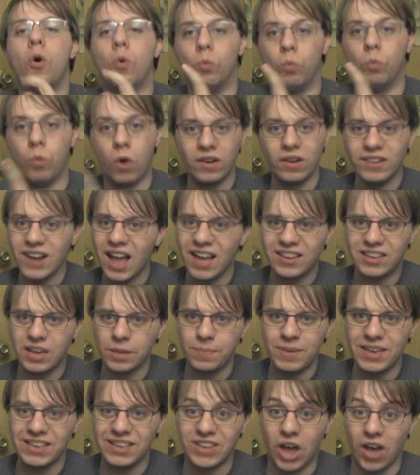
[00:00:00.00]
we're not
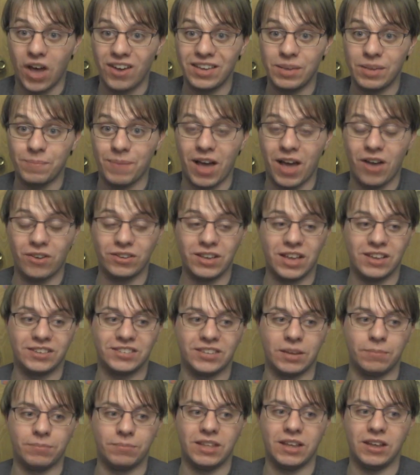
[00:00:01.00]
going to be talking about
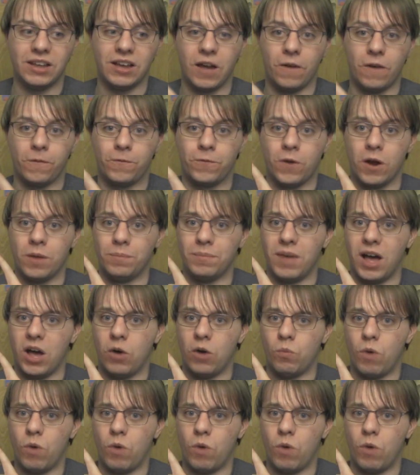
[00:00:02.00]
something from